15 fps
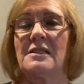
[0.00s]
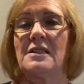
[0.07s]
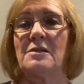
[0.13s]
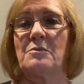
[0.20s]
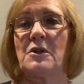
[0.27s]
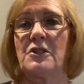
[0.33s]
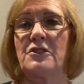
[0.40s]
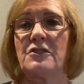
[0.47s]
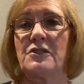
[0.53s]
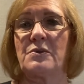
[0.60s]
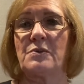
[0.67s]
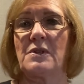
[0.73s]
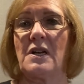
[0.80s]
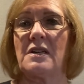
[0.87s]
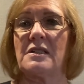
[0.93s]
The margins
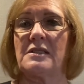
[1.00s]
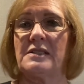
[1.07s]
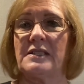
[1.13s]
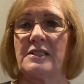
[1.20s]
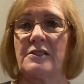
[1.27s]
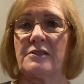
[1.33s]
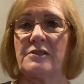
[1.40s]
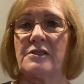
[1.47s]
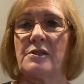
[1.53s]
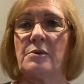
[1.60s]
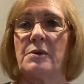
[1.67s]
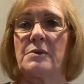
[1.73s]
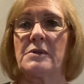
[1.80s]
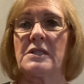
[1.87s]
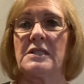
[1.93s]
were not clear, so
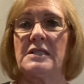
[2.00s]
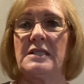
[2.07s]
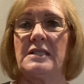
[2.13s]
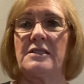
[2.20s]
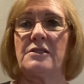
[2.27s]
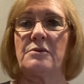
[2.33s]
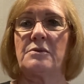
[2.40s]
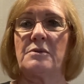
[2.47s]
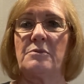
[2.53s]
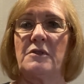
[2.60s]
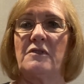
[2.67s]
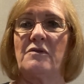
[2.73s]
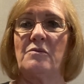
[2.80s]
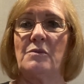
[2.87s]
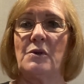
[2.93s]
we were going to need to
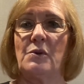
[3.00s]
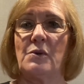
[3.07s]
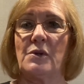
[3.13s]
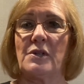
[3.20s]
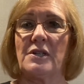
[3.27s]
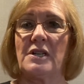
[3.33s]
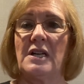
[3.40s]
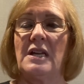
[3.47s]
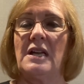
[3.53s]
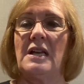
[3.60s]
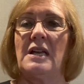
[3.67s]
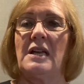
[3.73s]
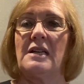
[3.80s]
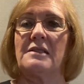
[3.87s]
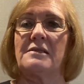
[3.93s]
remove more.
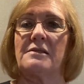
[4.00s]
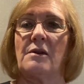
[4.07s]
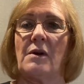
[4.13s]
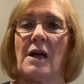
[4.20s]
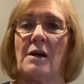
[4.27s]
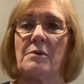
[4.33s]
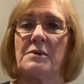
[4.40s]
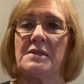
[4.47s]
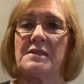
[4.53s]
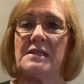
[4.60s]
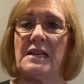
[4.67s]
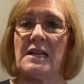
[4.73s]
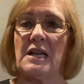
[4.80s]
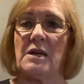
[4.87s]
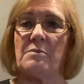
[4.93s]
So I was
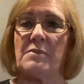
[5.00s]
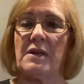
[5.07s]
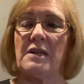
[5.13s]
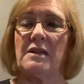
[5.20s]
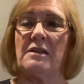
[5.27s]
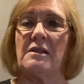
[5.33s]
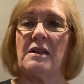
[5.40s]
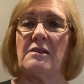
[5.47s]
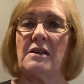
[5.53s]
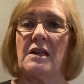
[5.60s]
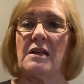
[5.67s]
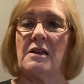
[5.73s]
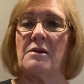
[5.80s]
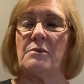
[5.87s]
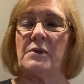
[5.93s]
set up
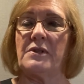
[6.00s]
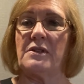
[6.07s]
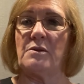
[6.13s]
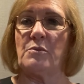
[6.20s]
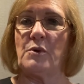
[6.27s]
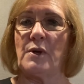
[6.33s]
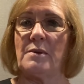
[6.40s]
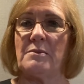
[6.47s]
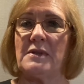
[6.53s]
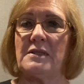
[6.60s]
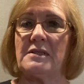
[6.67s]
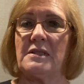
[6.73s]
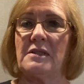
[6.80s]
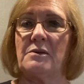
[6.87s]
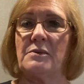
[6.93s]
with an
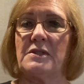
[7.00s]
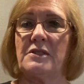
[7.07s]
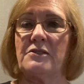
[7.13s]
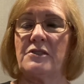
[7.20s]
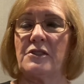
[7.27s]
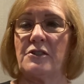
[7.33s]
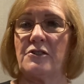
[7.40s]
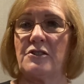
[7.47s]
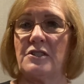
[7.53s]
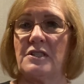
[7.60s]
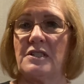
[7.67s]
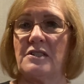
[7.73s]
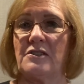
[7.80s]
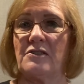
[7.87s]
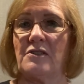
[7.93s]
appointment with the surgeon
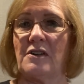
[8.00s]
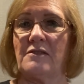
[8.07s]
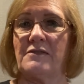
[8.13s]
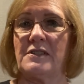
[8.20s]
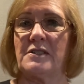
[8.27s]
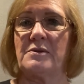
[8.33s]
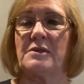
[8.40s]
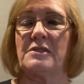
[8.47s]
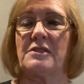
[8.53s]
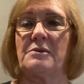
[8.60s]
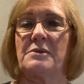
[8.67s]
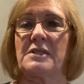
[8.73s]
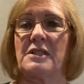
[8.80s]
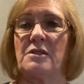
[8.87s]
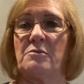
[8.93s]
in her office, since it
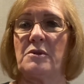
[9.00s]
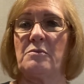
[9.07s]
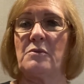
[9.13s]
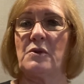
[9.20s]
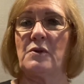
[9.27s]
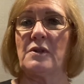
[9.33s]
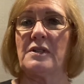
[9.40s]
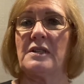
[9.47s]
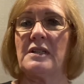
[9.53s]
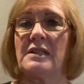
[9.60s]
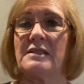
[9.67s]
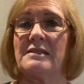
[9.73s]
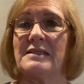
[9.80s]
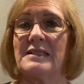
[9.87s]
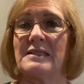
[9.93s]
was going to be more
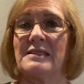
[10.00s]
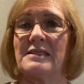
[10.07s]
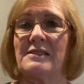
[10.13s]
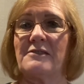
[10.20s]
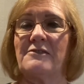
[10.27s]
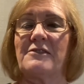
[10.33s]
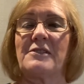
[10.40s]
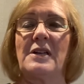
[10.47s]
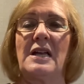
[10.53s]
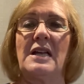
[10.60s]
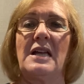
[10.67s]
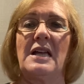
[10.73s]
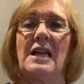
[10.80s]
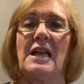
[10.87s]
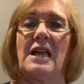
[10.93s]
extensive.
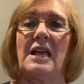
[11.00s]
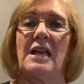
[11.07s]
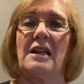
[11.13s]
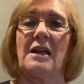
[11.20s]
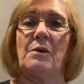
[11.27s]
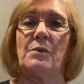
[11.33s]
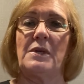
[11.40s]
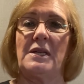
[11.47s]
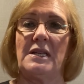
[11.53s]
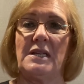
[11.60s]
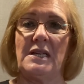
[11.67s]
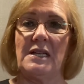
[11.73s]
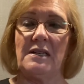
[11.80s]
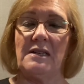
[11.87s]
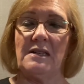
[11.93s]
And I went
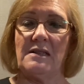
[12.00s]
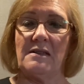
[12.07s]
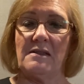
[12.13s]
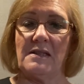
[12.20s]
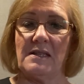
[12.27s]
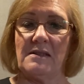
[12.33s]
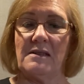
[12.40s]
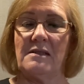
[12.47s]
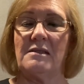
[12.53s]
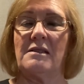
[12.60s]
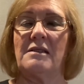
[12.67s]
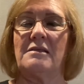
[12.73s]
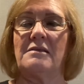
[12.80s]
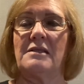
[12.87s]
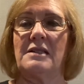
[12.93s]
in then
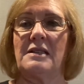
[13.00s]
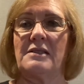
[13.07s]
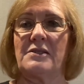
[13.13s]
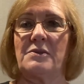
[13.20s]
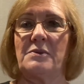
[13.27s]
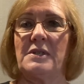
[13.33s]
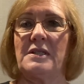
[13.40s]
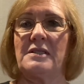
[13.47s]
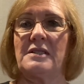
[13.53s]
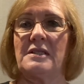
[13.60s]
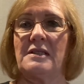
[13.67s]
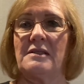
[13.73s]
the next week to